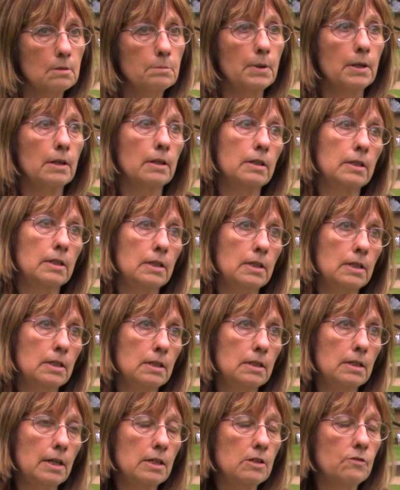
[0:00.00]
But
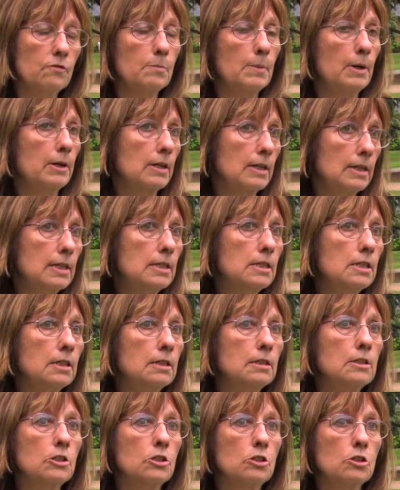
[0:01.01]
the Native American
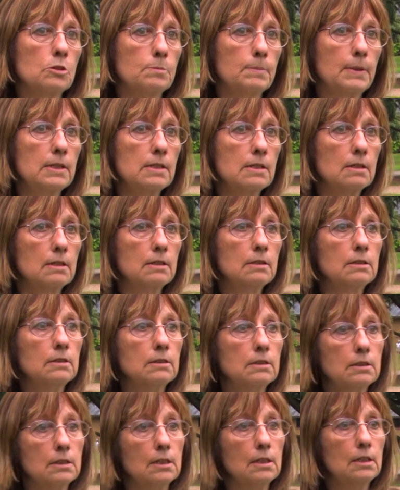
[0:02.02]
Indians use
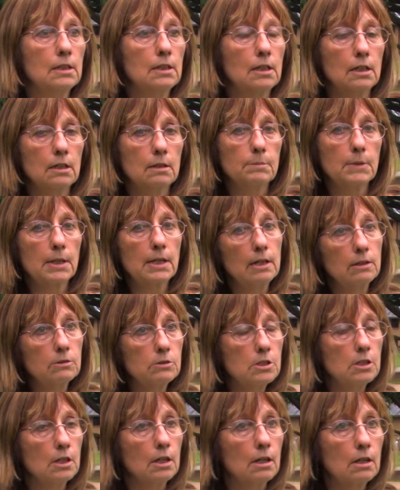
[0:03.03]
mandalas. The
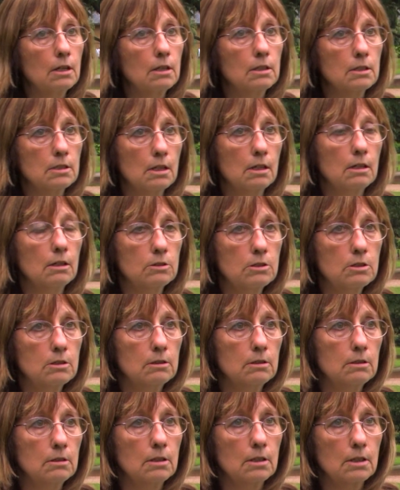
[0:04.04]
Celtic, there's a lot
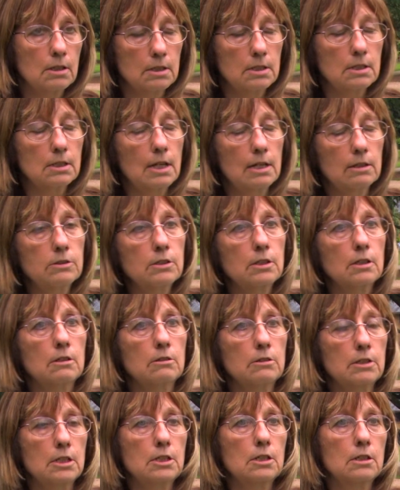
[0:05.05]
in the Celtic
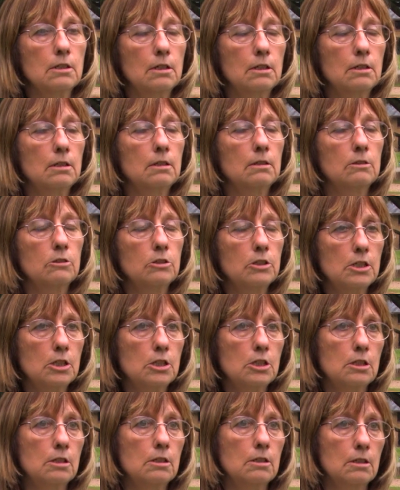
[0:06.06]

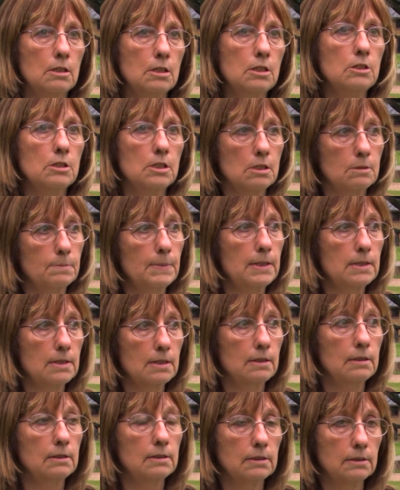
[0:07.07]
tradition that uses
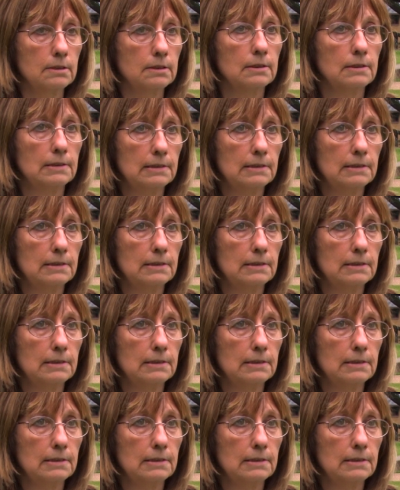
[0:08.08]
mandalas.